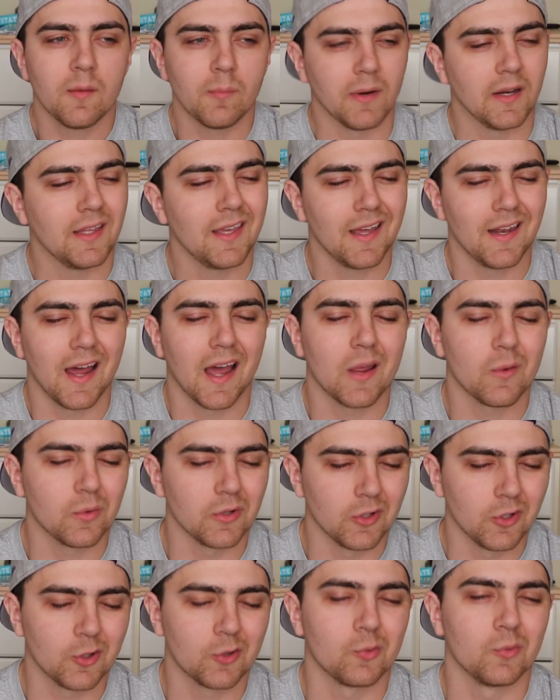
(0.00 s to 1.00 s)
But again, I
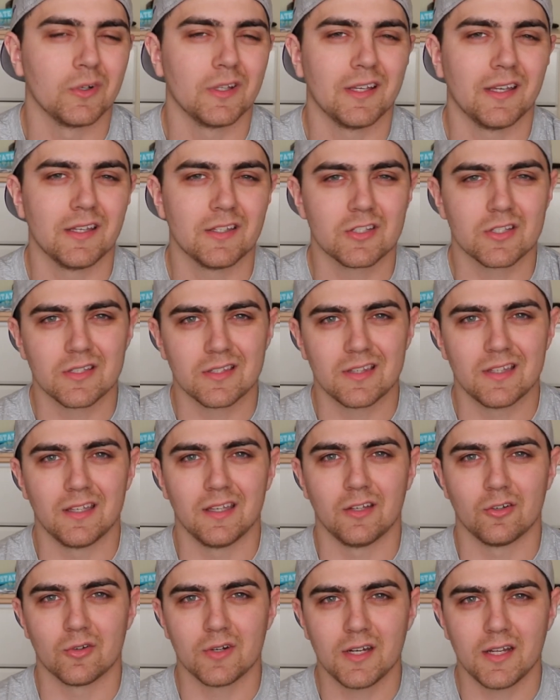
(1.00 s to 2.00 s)
would look really into
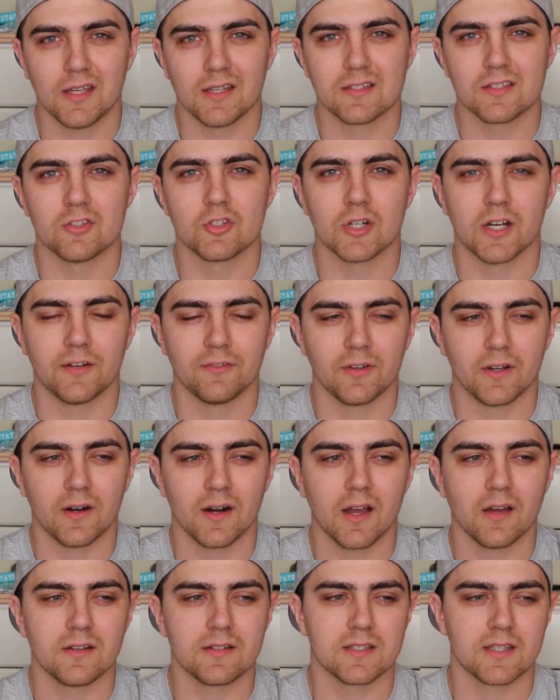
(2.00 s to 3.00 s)
the ingredients and try to
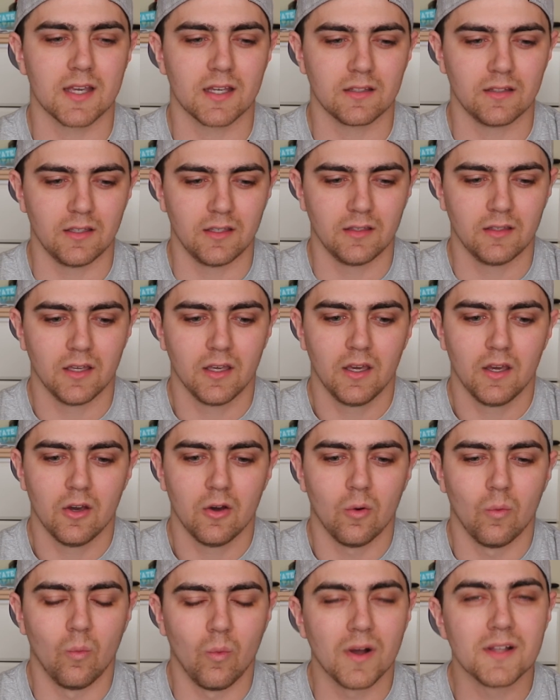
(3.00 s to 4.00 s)
figure out exactly
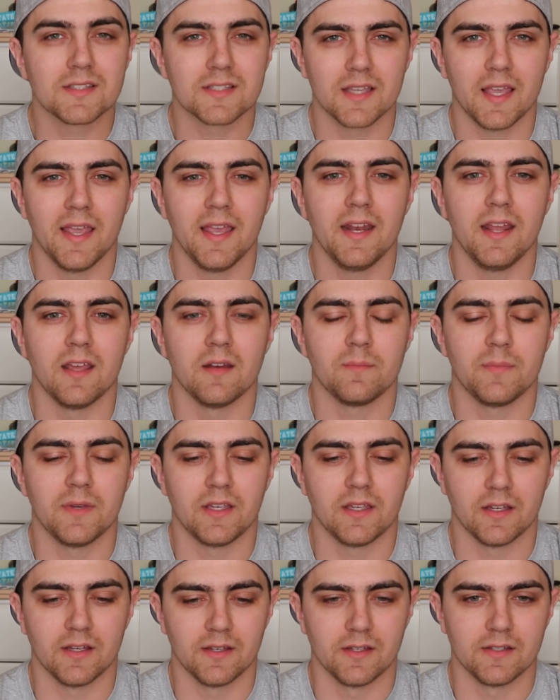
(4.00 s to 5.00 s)
what's in it,
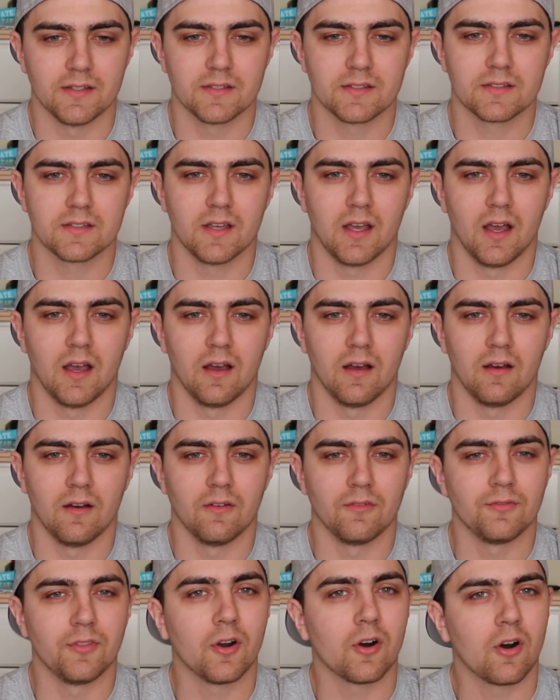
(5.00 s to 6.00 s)
because
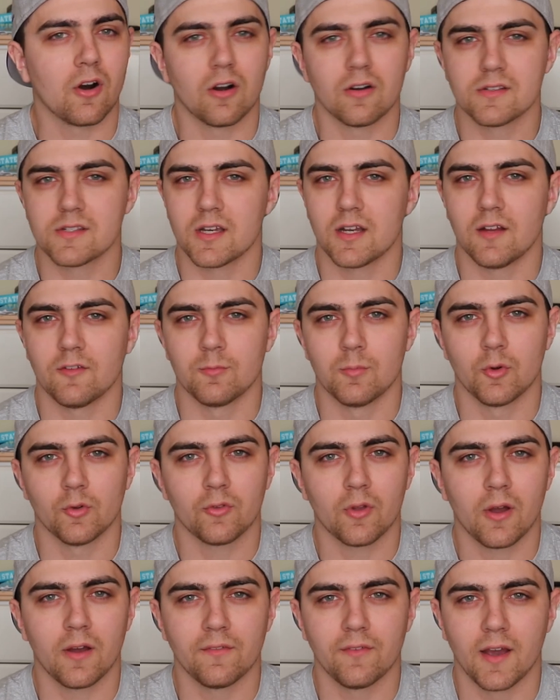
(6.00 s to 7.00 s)
of, there are a ton of
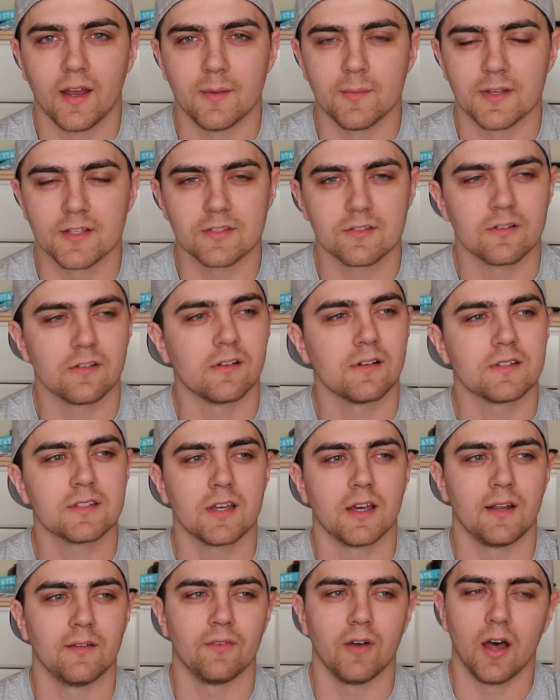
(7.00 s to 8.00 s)
multivitamins, there are a
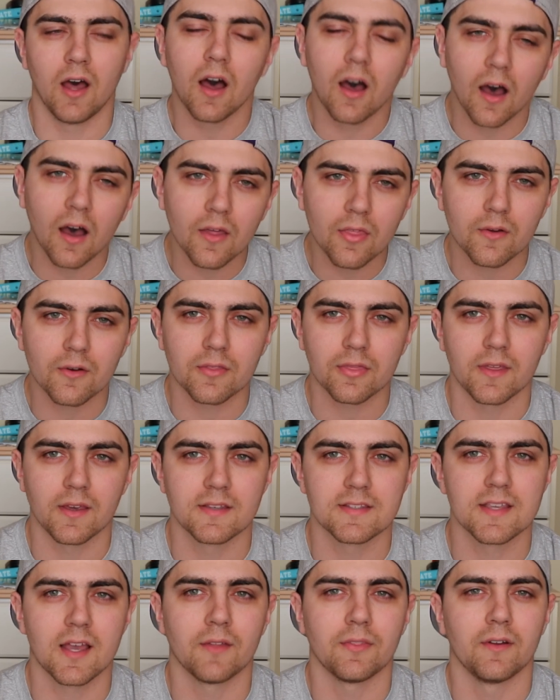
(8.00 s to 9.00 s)
ton of other
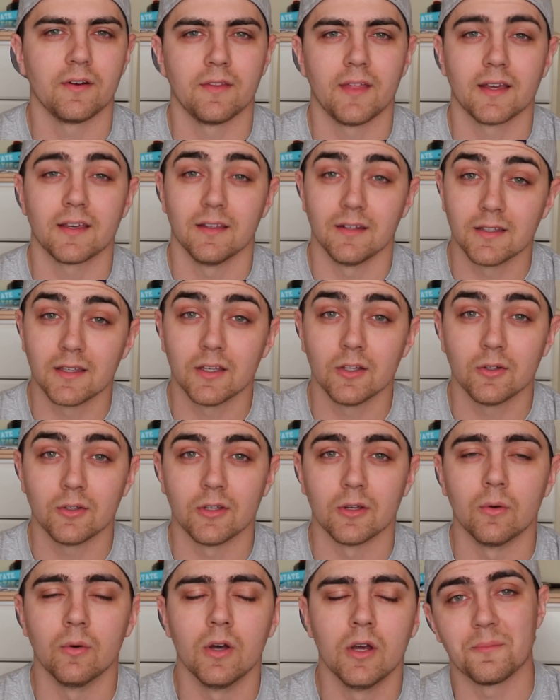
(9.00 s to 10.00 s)
things out there that can kill
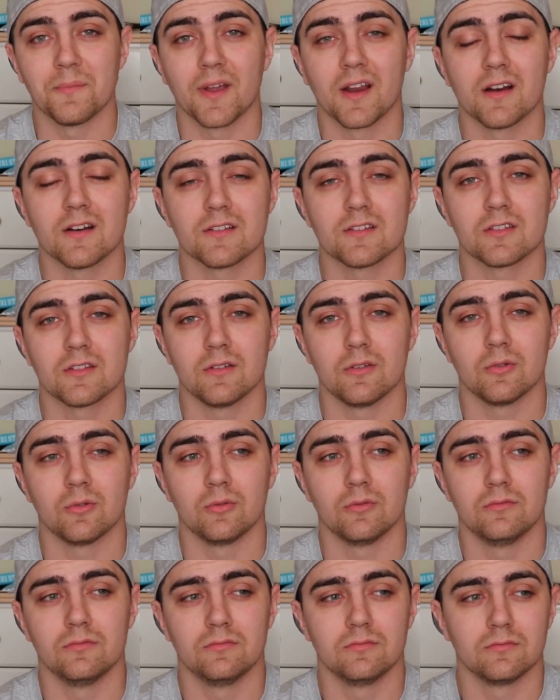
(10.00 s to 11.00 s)
you compared
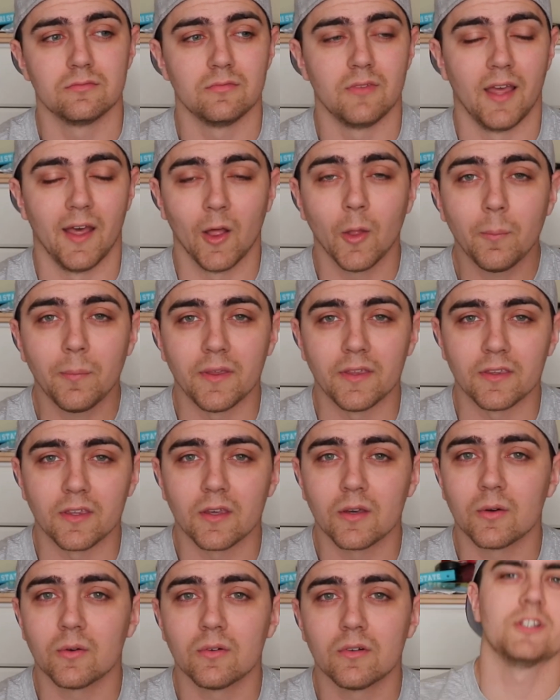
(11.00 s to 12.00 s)
to helping you.
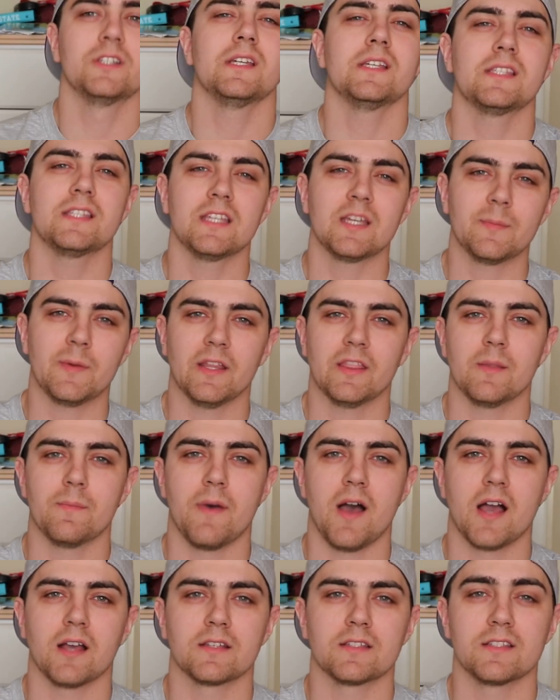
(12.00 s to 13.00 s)
What do you guys think about the
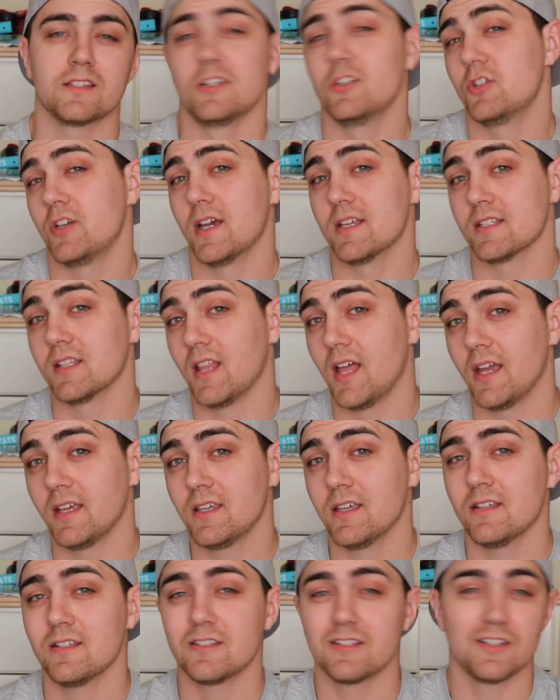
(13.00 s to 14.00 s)
box? Did you guys
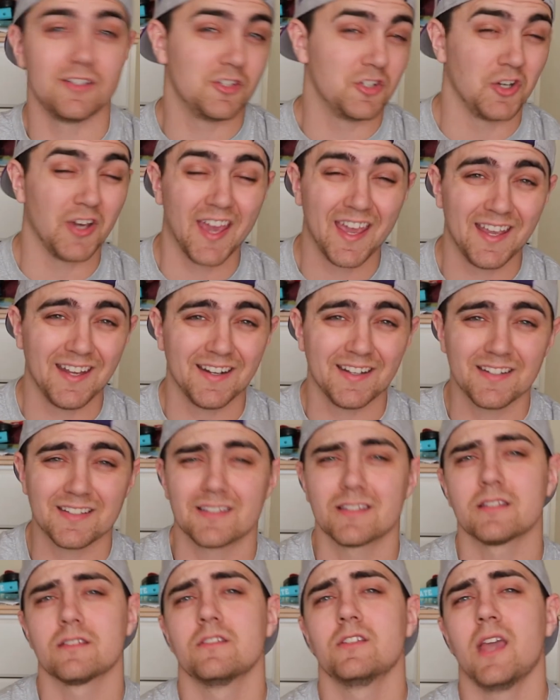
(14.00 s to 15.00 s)
like it? Did you hate
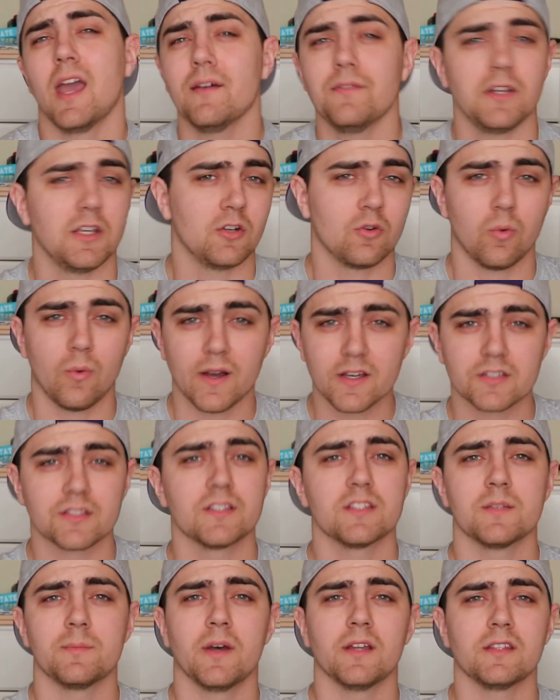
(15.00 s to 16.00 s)
it? Do you have any
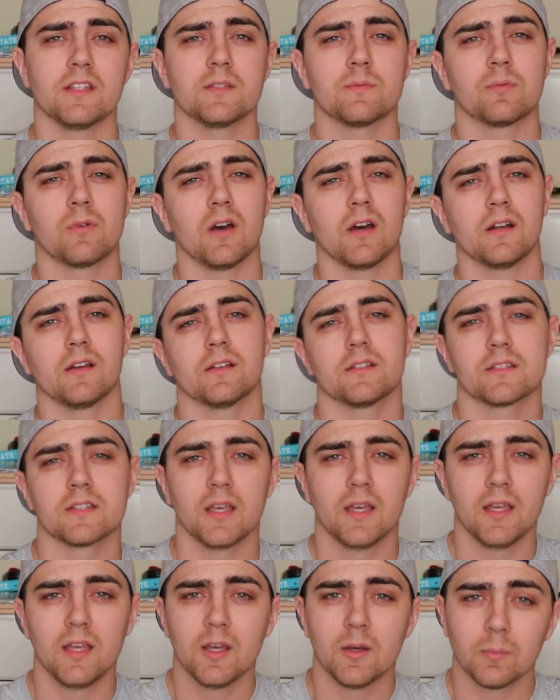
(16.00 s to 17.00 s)
questions about these products?